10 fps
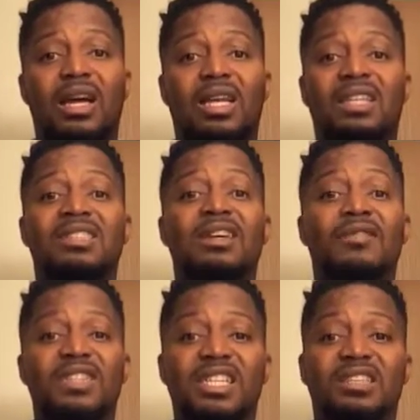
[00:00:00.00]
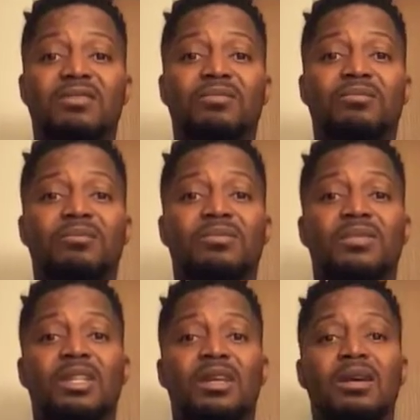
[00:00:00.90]
intervened
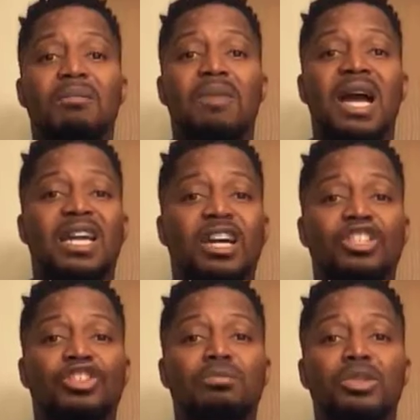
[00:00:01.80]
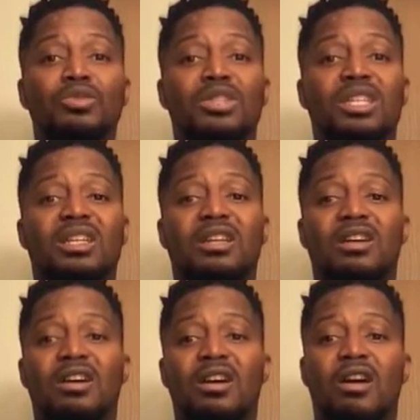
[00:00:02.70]
by contributing
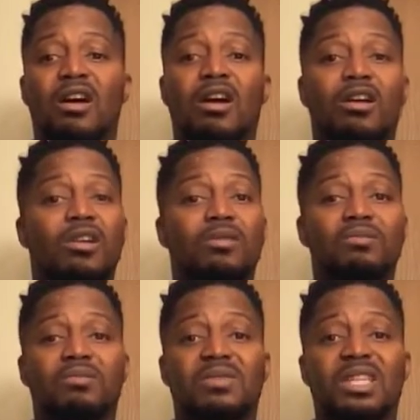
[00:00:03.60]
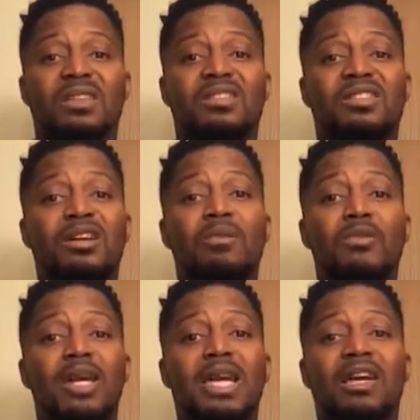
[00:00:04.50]
or in some
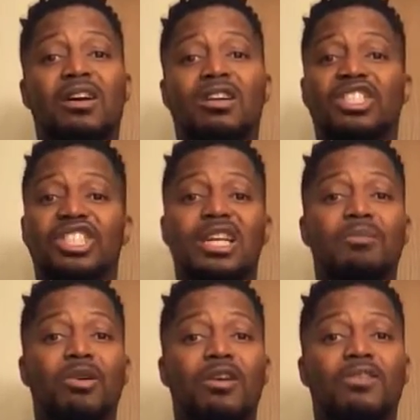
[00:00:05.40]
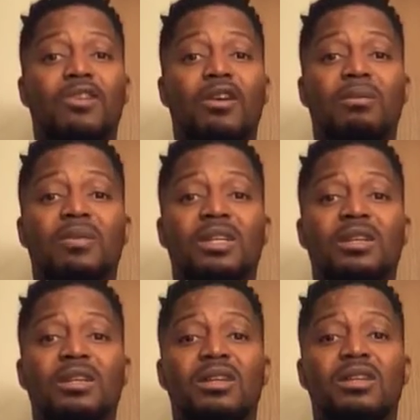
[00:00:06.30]
way, shape, or form
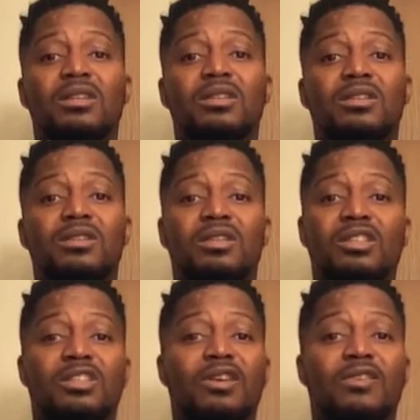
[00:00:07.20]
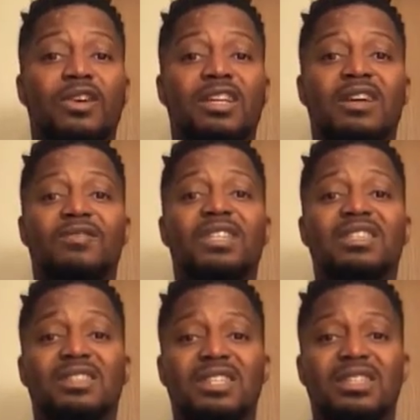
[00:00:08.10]
to the suffering of
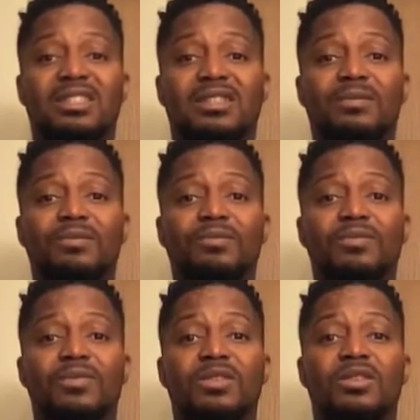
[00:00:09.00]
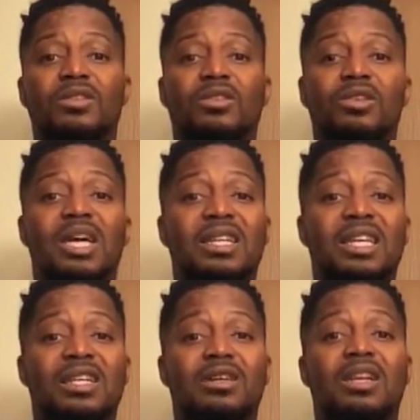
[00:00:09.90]
these kids so that they
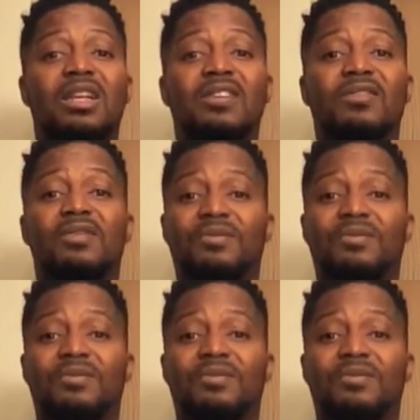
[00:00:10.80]
could live.